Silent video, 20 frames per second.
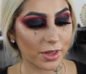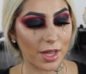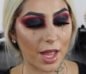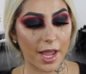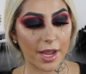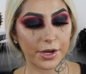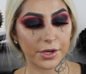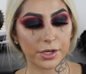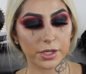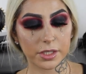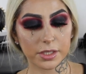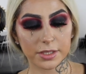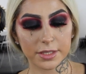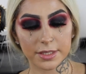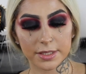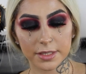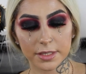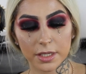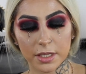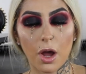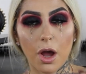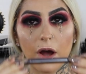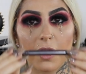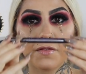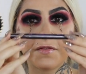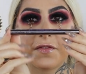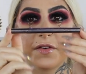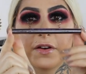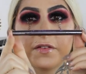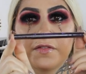liners
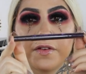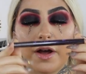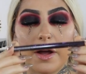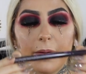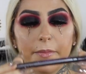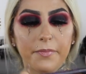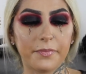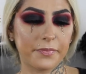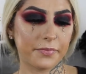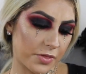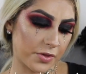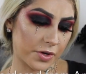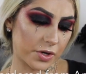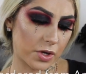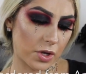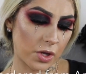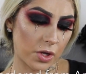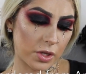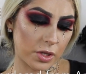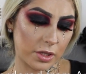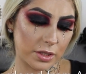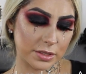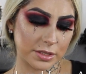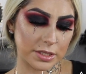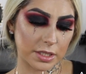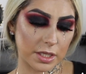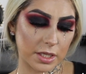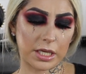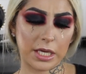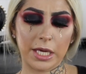off of, they're called
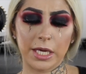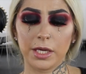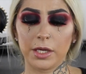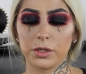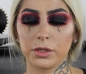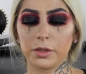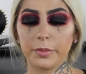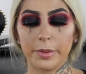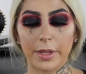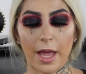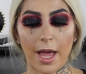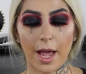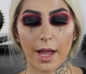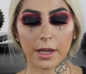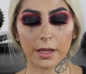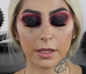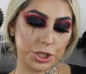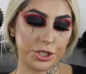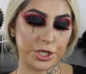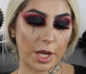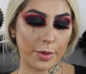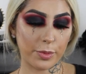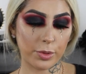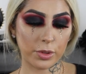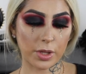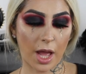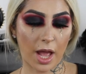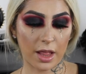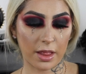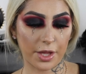Kill Black double
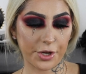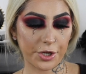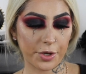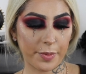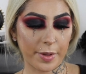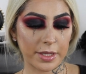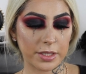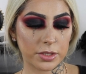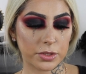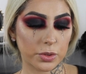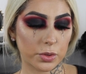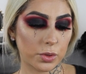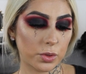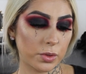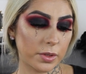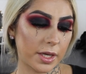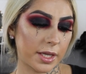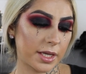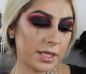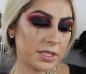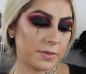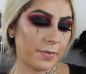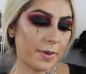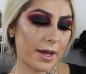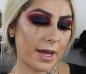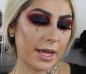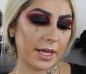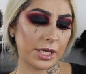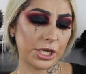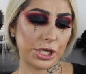eyeliner pencil, and it's
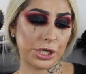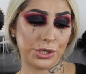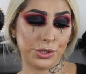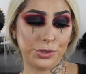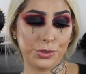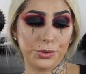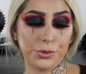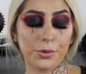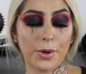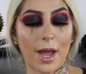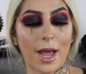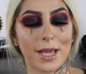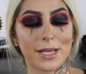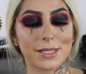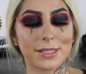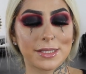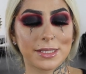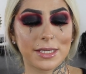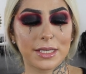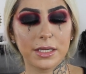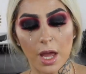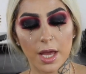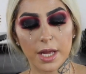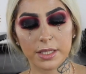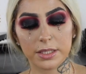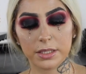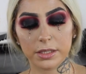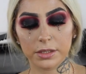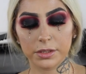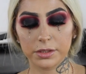by QIC.
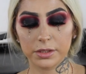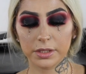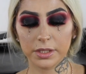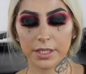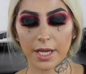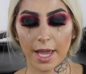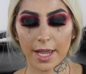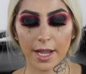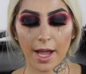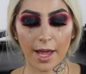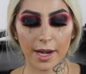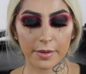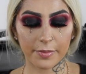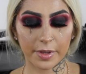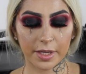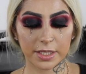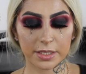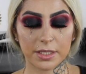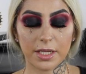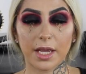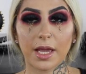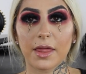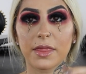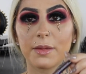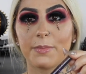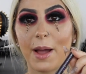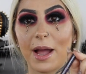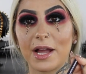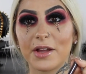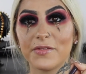It's literally, I got it because like the
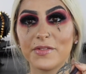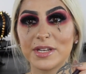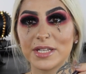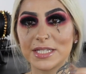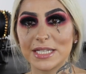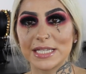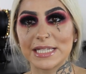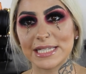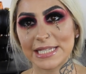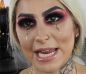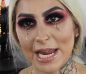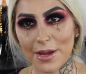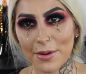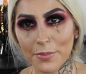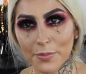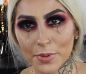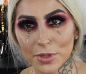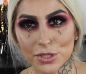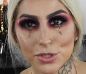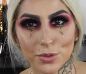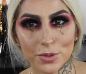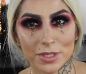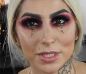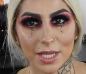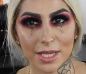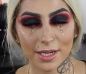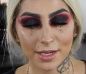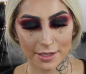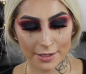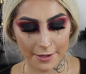back of it is a stamp, so it's
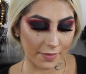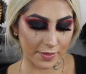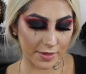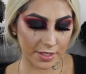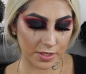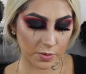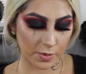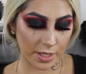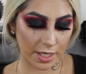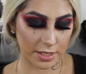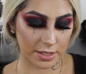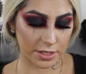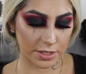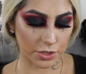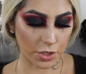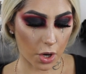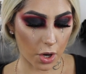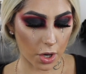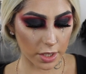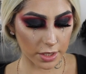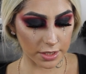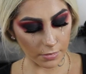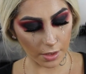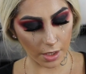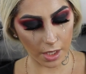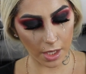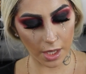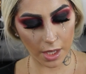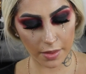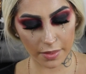like this one has stars,
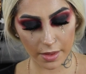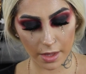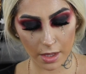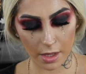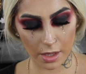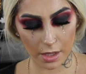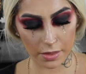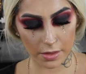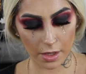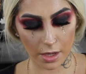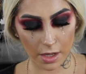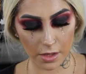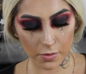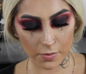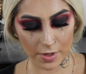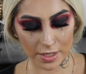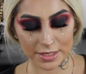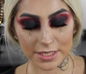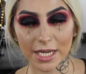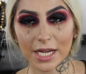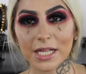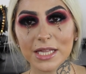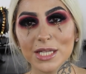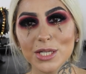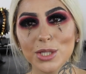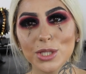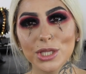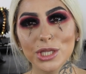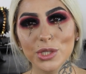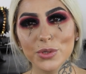and then the other one's like a
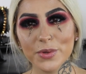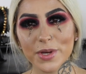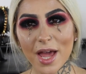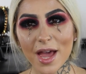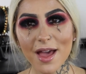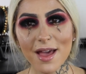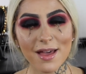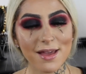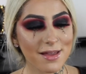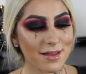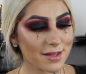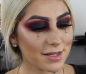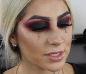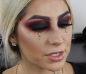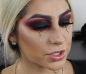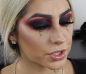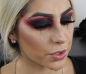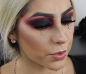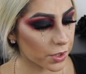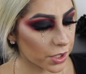little Luna. So